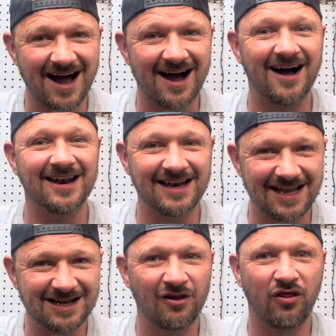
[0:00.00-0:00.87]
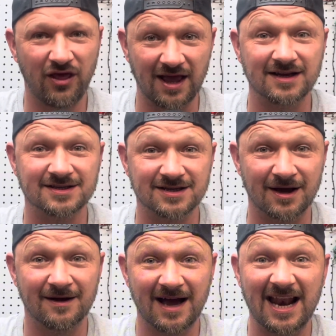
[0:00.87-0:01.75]
are little things
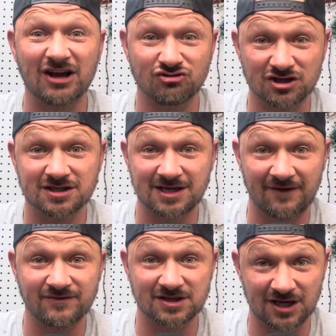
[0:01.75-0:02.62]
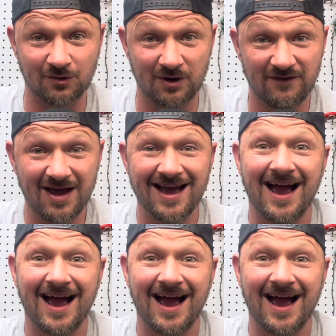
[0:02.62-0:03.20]
that electricians have to deal with,